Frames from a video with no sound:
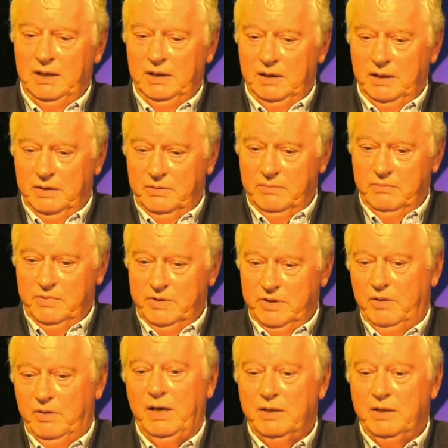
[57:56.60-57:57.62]
Uh,
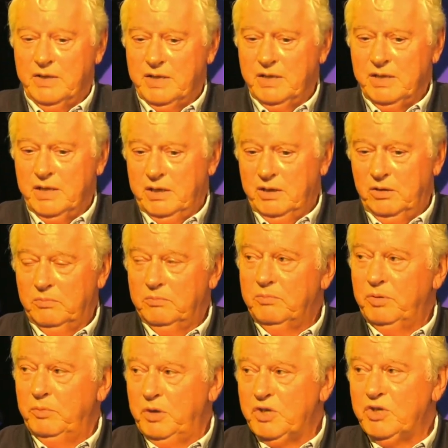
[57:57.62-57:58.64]
Joan says he got
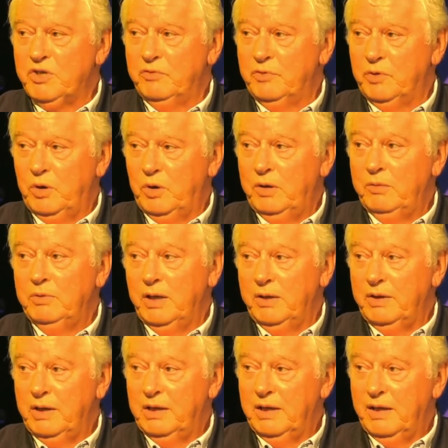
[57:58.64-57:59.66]
permission for it, and I
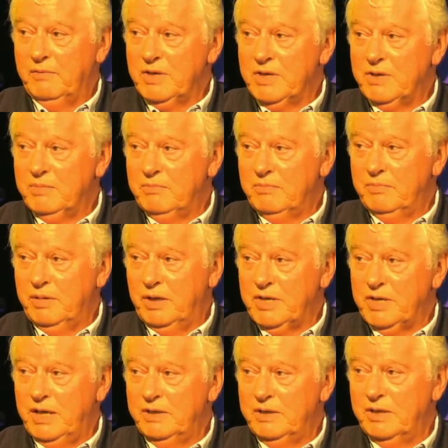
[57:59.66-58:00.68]
think that was by
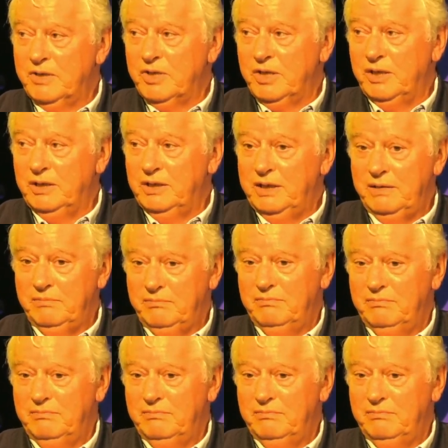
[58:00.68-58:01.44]
saying to Charlie,